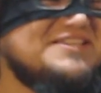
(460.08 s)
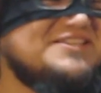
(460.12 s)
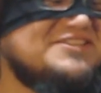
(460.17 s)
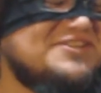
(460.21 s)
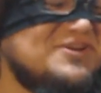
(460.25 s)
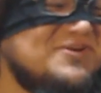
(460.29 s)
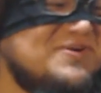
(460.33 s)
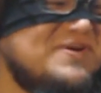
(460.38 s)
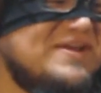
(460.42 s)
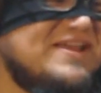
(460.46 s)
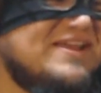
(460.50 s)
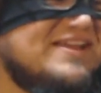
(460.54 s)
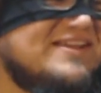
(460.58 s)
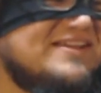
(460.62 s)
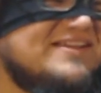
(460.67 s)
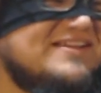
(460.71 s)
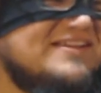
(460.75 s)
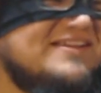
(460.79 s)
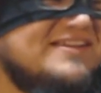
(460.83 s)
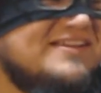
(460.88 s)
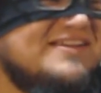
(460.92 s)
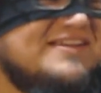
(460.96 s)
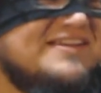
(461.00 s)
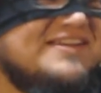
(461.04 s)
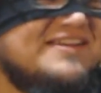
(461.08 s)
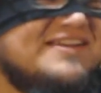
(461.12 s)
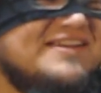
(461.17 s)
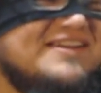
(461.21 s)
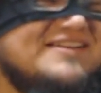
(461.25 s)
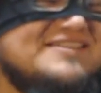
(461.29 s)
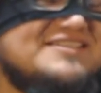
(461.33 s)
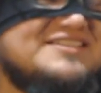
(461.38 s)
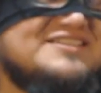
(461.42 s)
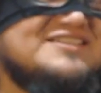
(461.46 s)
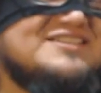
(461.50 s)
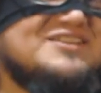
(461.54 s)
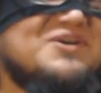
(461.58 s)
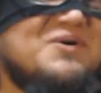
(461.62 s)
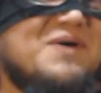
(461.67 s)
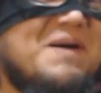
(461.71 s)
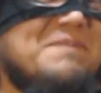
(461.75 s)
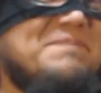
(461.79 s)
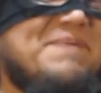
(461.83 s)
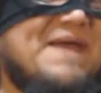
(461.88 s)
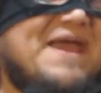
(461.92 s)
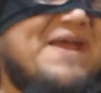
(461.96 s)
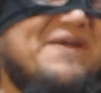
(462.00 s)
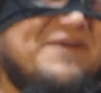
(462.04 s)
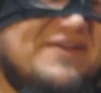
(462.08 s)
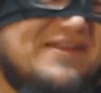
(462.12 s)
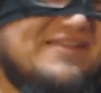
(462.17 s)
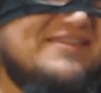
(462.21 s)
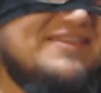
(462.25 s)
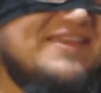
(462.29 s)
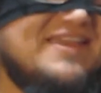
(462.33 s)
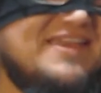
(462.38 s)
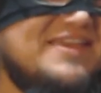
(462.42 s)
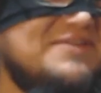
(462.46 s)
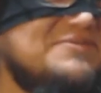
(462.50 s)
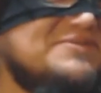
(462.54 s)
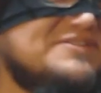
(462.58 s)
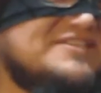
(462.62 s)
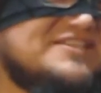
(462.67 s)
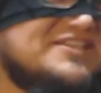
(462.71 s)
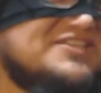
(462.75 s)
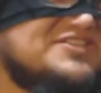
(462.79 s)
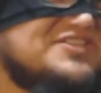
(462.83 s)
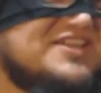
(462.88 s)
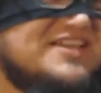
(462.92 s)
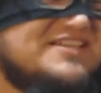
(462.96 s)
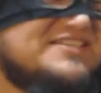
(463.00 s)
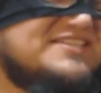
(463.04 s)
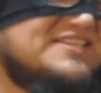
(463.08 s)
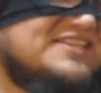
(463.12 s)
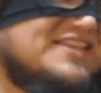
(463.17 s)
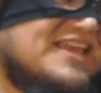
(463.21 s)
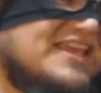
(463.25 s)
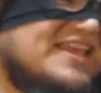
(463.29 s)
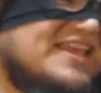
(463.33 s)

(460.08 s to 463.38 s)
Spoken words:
is he doing? So apparently he was suggesting